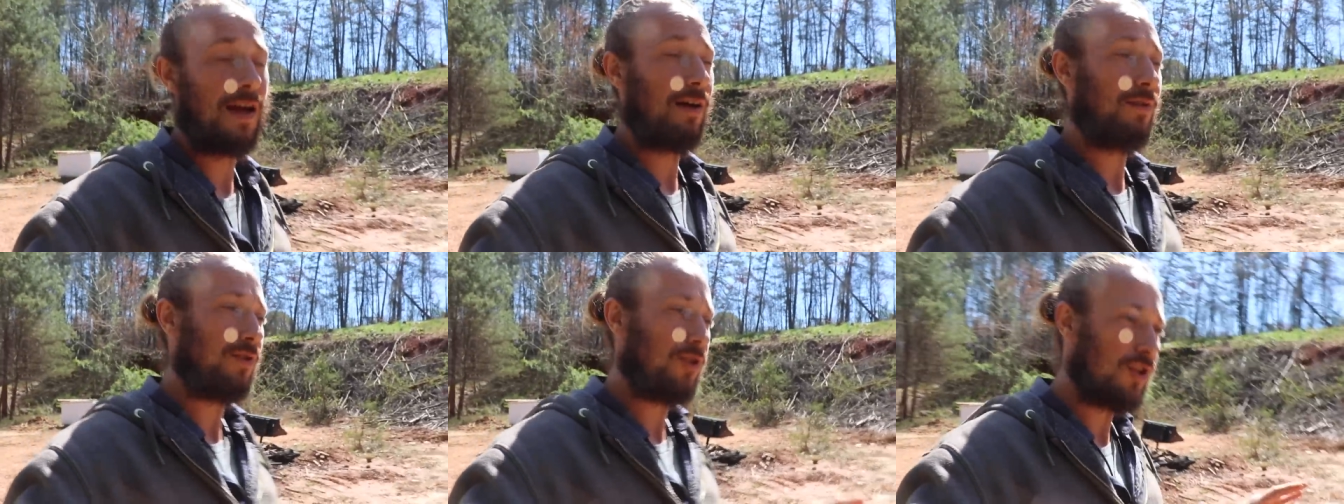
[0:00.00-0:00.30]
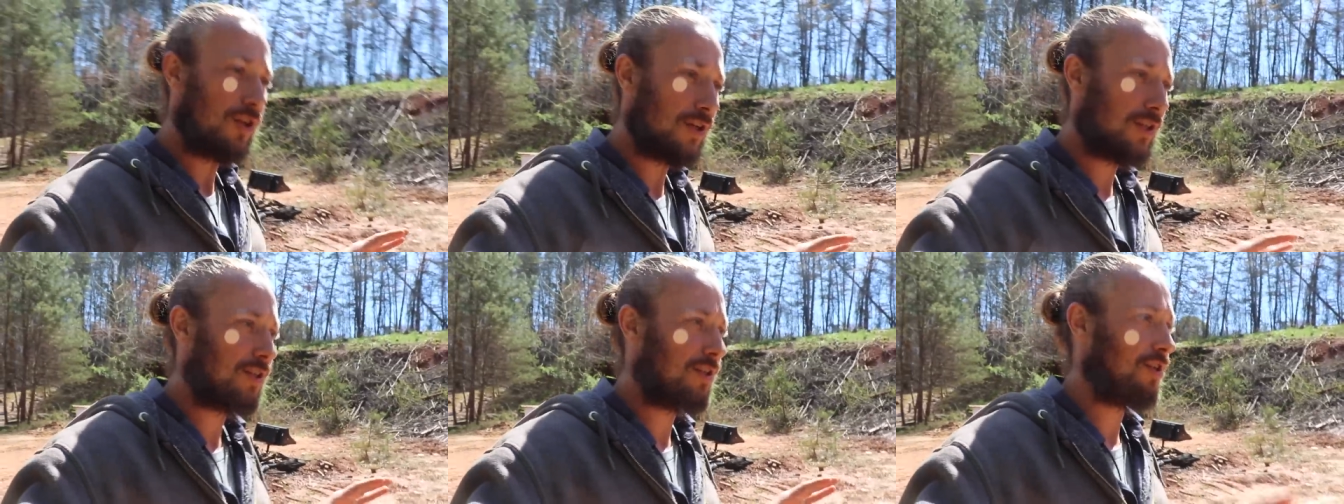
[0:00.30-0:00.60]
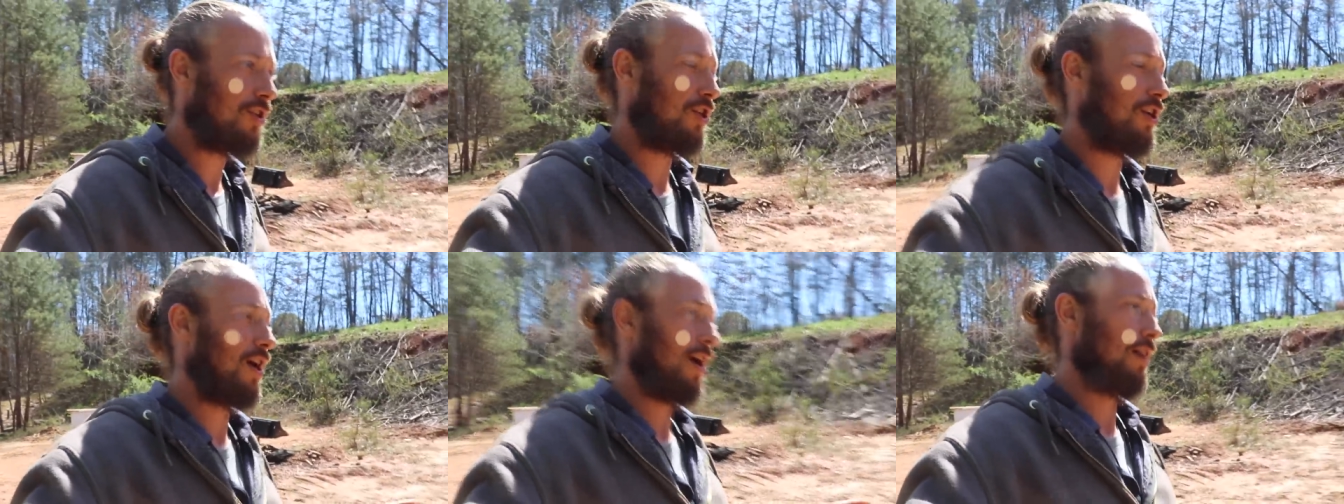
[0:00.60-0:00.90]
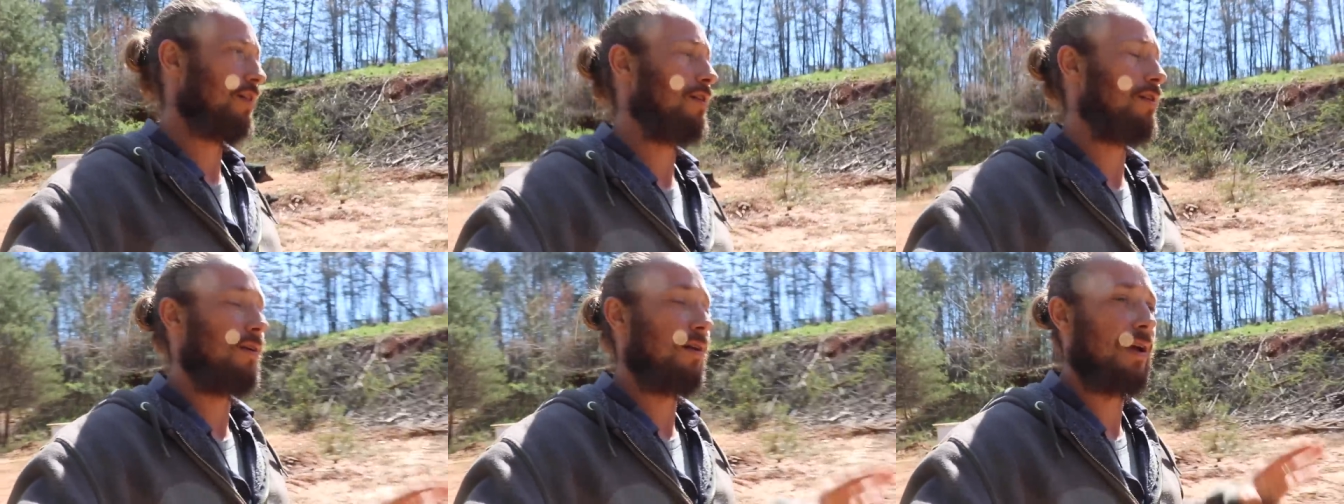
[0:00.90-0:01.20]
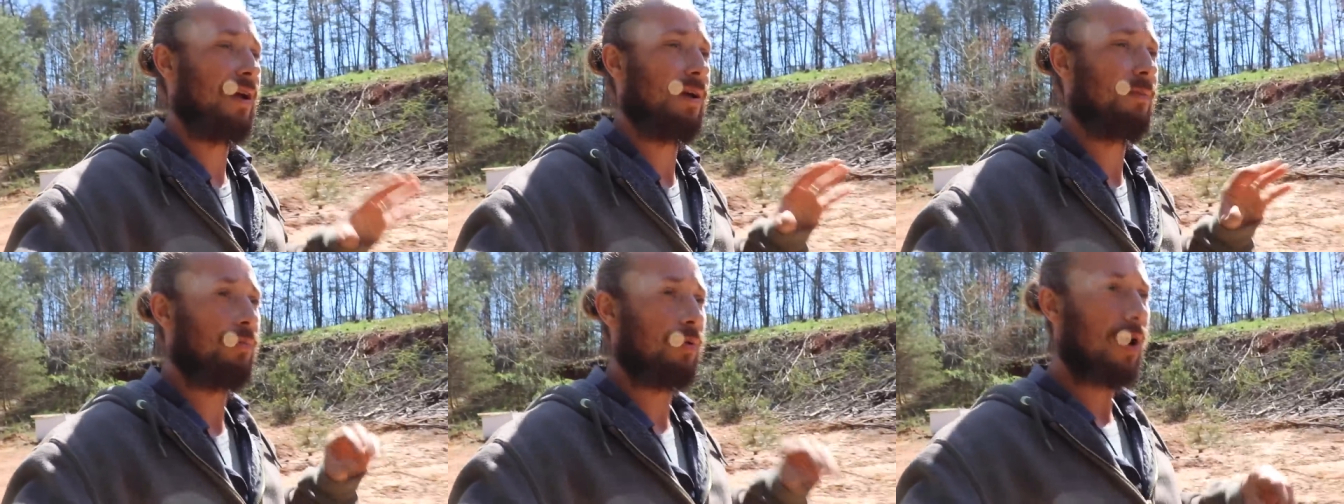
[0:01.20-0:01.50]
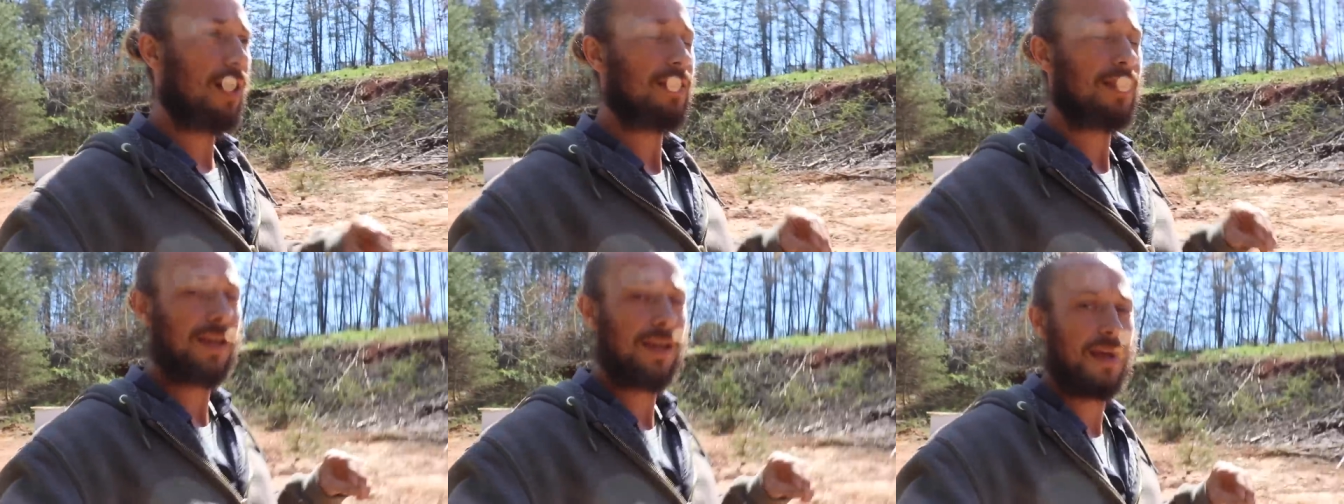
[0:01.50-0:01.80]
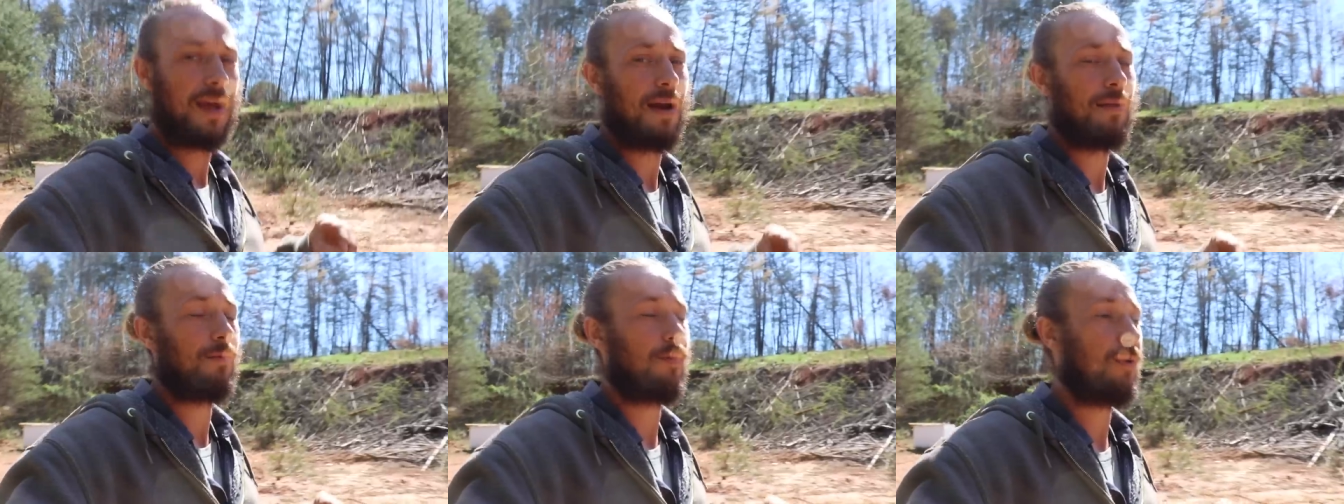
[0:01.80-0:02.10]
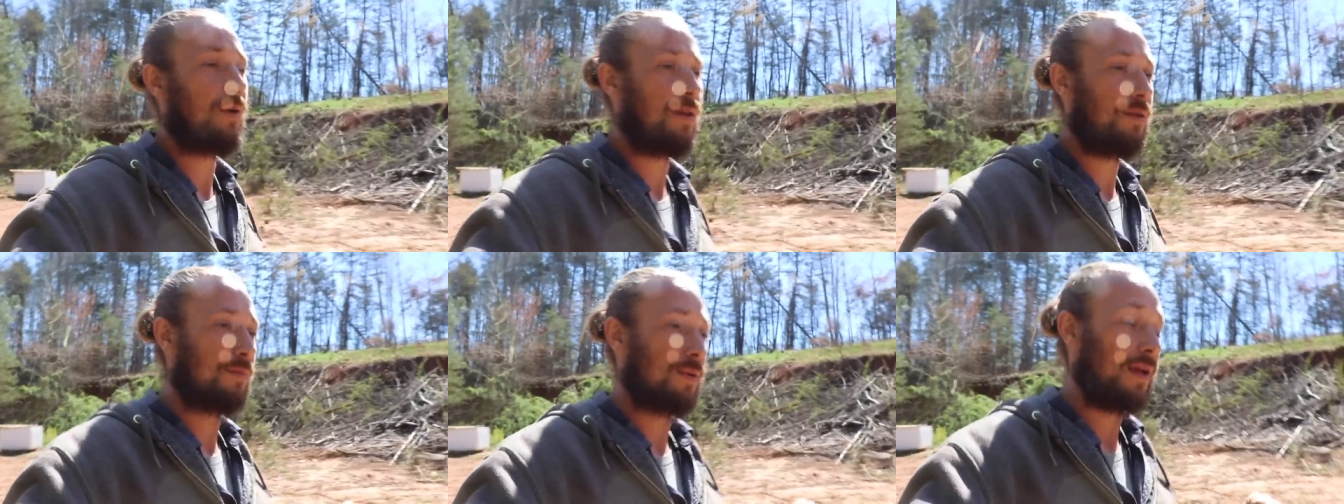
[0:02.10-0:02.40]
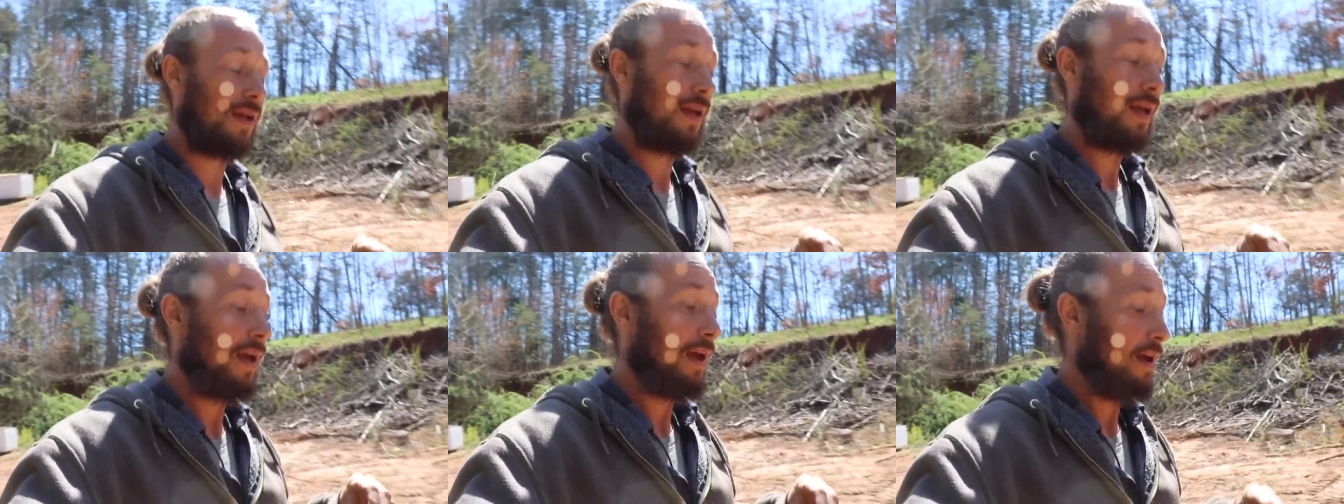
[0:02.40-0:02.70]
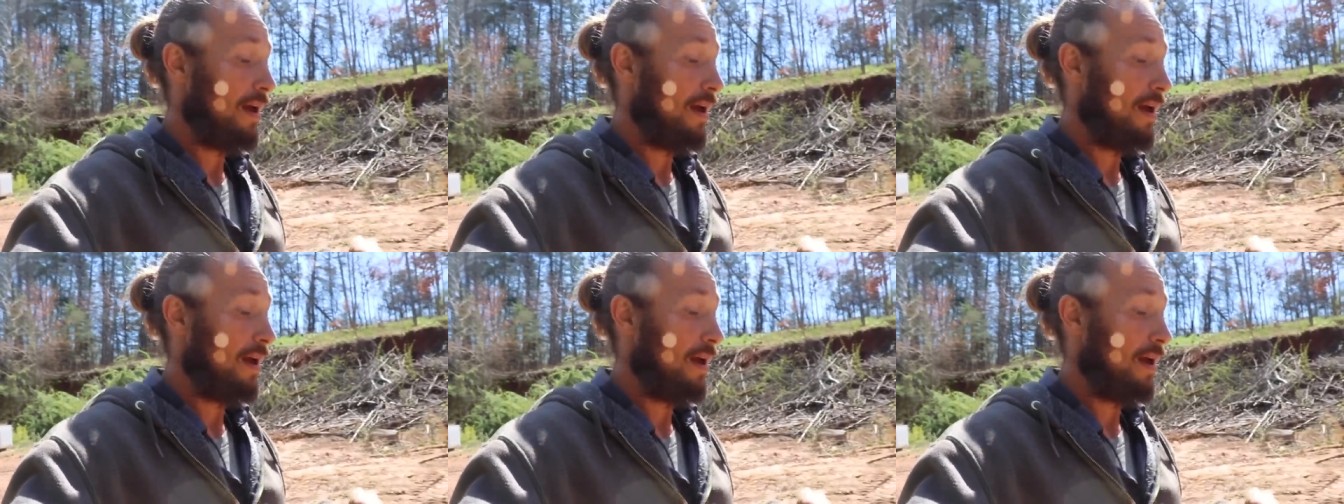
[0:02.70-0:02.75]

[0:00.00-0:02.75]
out just to check her and I brought the camera with me.